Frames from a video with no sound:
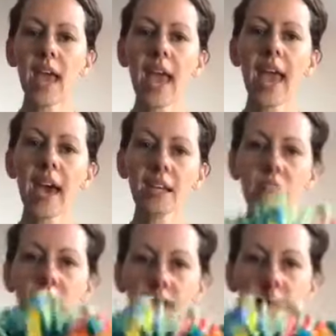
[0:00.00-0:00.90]
and
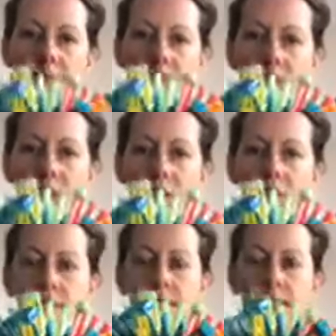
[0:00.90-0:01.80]
you have,
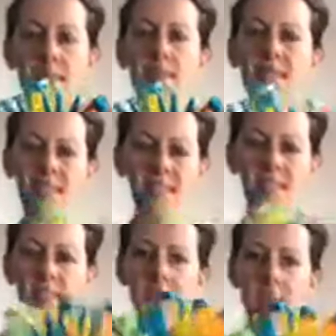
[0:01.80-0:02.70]
this distance. And this
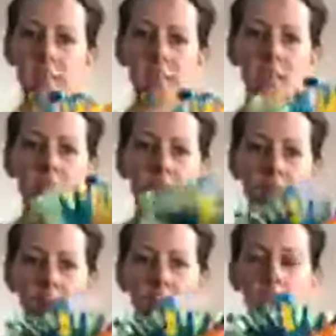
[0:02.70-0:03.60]
is
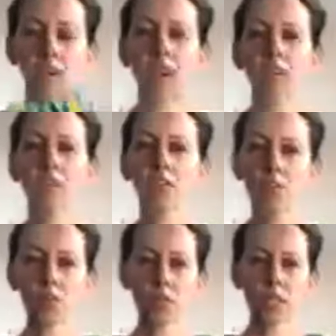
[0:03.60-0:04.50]

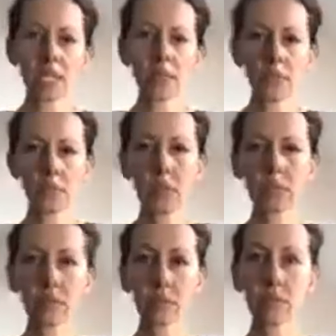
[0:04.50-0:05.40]
usually
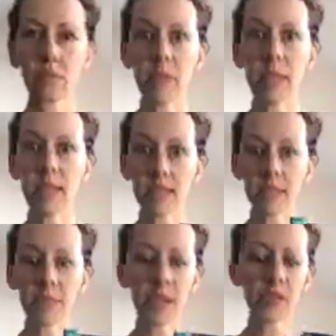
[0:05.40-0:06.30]
between me and
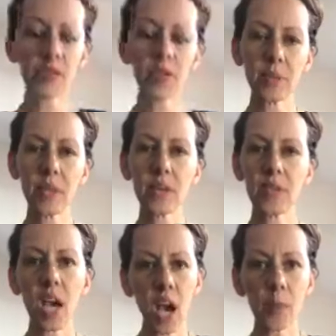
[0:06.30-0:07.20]
somebody else, or you and somebody else,
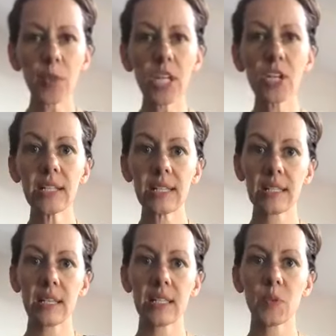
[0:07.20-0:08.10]
a pretty good
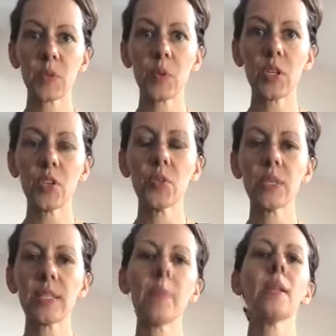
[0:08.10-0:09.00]
distance between you
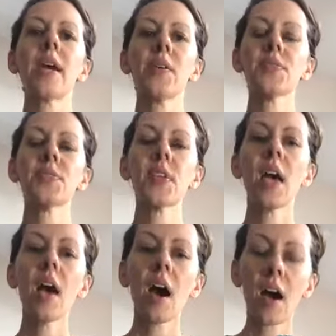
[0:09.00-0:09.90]
and somebody else
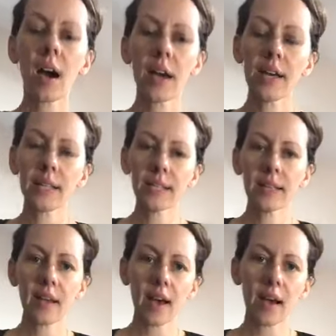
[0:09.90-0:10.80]
on